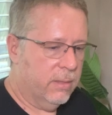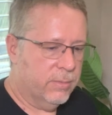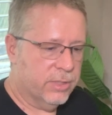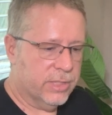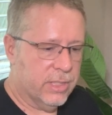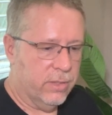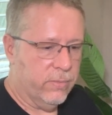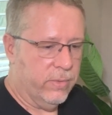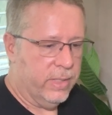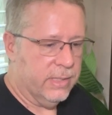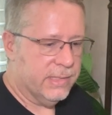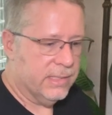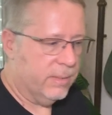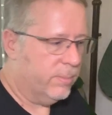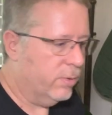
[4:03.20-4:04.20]
I'm just going to
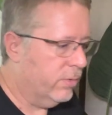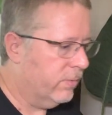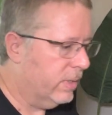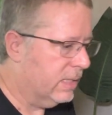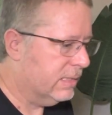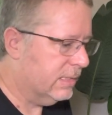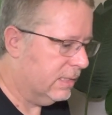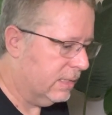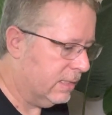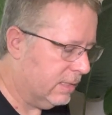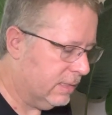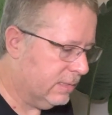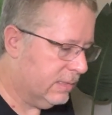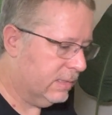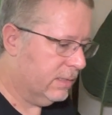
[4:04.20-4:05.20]
reassemble the rest of
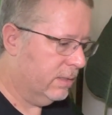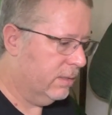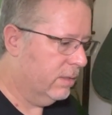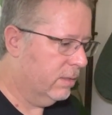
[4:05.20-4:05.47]
this,